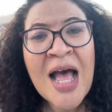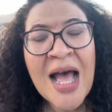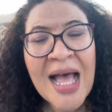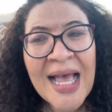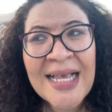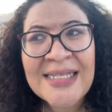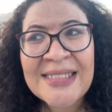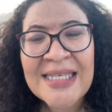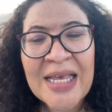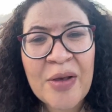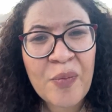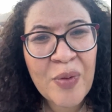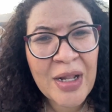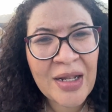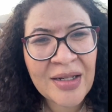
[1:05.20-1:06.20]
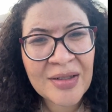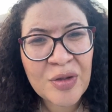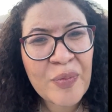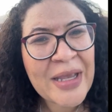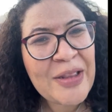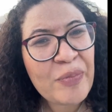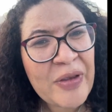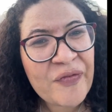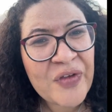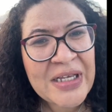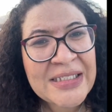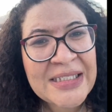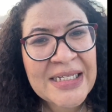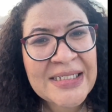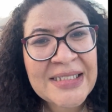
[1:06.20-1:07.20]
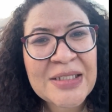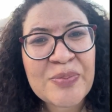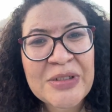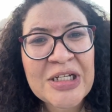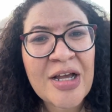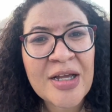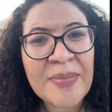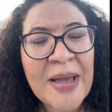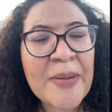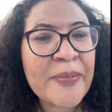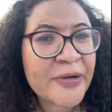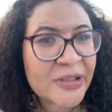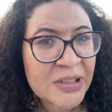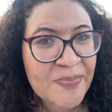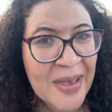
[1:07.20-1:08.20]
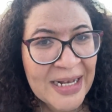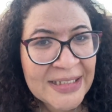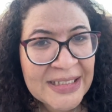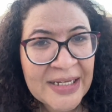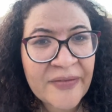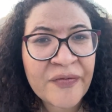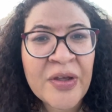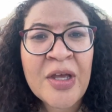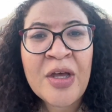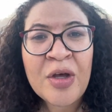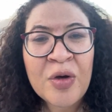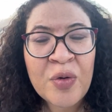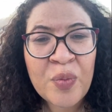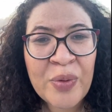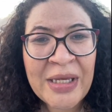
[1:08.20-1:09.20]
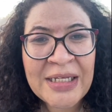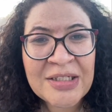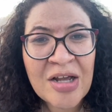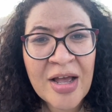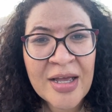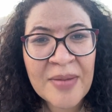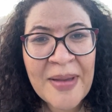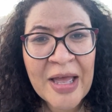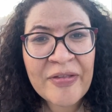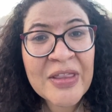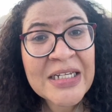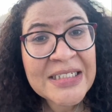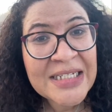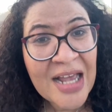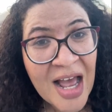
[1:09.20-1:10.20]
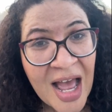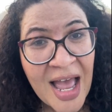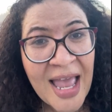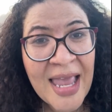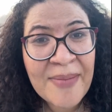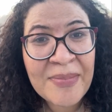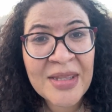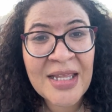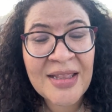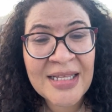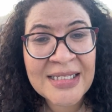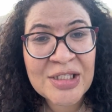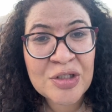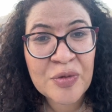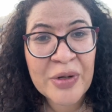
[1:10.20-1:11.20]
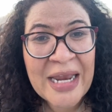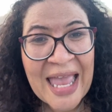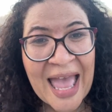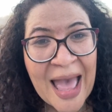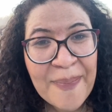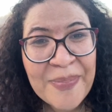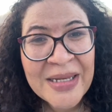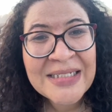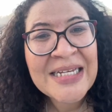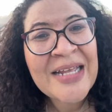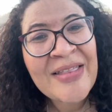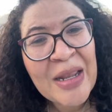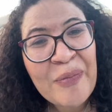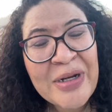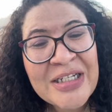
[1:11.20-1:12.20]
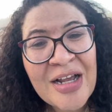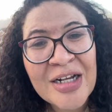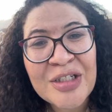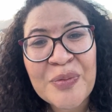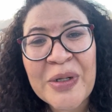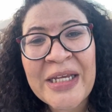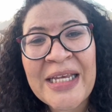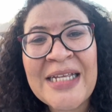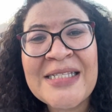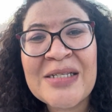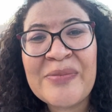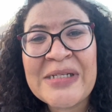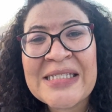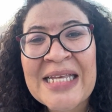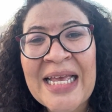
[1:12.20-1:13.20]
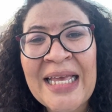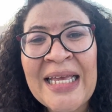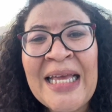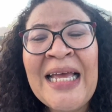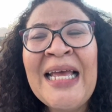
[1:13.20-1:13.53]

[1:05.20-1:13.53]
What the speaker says: I say, well, the way that we fix this is we talk about perspective. We talk about the time that this story happened. And then we talk to our kids and we say,